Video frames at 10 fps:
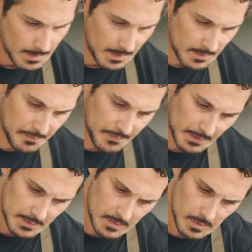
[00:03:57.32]
And the
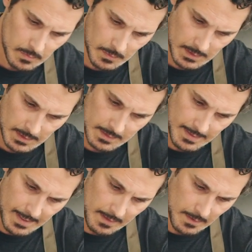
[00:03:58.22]
fillets, we're gonna
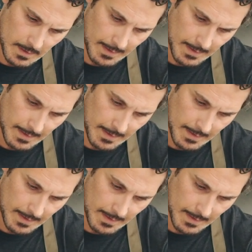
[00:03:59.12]
take